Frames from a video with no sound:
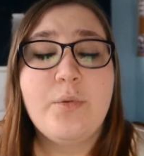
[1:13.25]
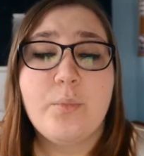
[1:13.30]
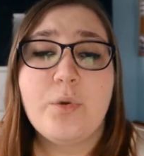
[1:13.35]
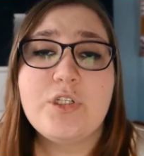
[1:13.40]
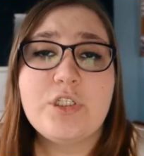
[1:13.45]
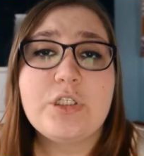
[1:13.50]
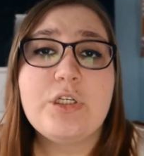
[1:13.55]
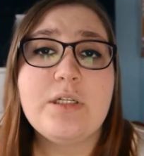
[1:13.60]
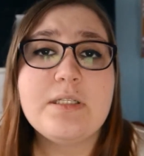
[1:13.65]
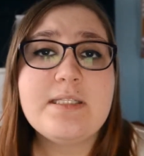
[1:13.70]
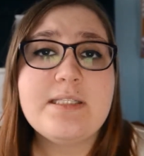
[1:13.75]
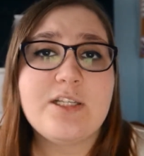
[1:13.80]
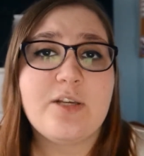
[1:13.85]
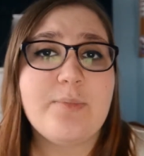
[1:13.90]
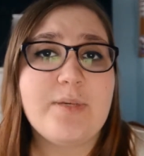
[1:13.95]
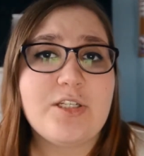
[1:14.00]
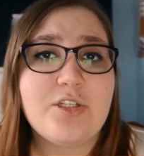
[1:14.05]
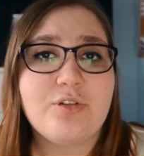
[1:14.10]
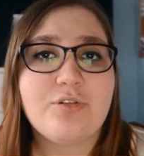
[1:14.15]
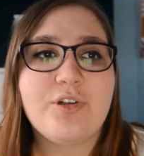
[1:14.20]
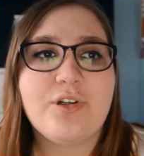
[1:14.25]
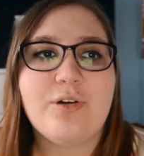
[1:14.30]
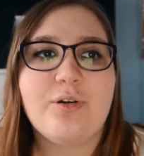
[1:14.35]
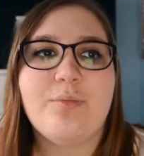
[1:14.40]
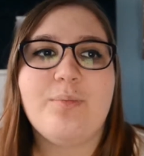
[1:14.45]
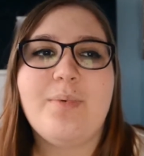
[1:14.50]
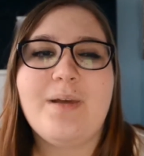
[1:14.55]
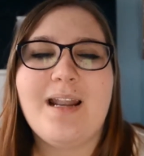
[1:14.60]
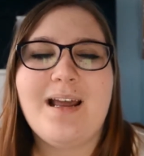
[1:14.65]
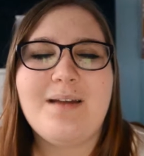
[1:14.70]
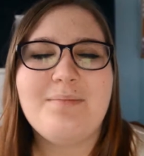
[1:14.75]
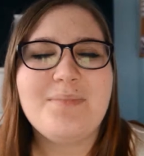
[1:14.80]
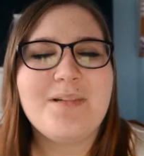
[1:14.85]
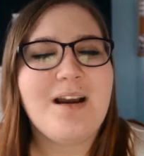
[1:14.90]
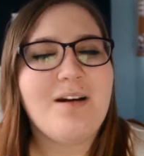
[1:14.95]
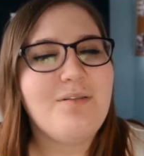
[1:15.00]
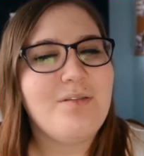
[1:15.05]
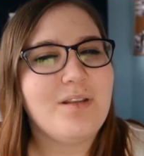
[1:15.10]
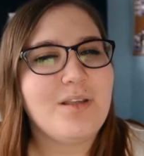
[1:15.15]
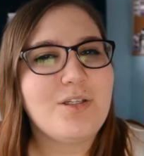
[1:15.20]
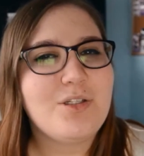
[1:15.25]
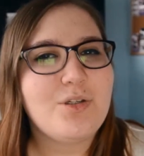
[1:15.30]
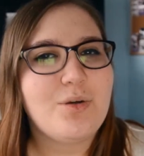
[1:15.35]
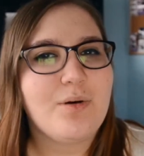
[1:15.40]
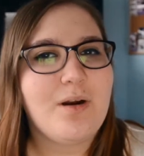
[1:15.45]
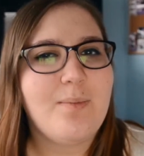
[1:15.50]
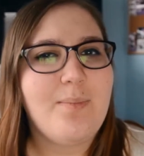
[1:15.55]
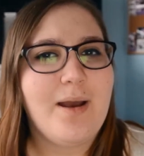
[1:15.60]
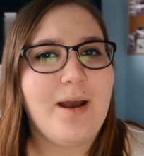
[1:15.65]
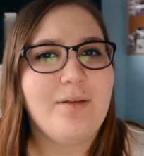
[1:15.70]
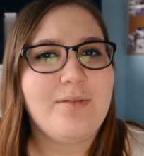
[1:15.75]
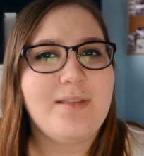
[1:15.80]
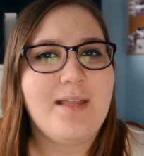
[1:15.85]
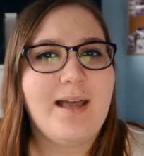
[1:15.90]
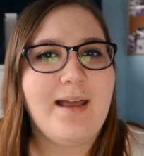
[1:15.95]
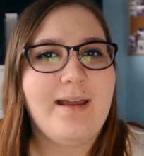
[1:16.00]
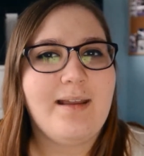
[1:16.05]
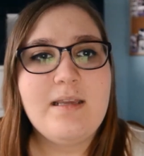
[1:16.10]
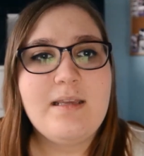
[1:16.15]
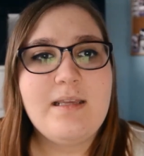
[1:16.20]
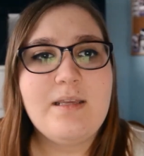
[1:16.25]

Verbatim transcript: which could still be true, but I'm not really sure about that.